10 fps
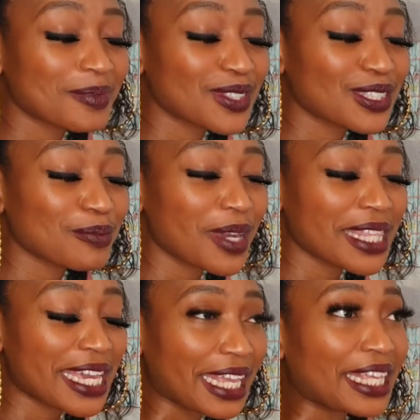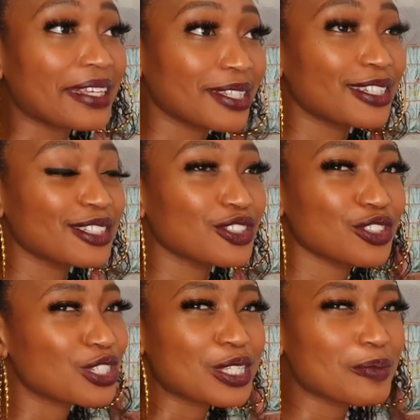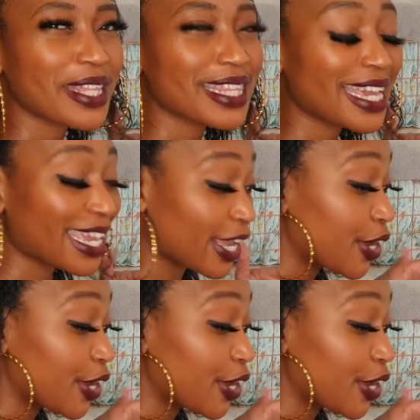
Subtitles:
it's my thing. It's just my thing.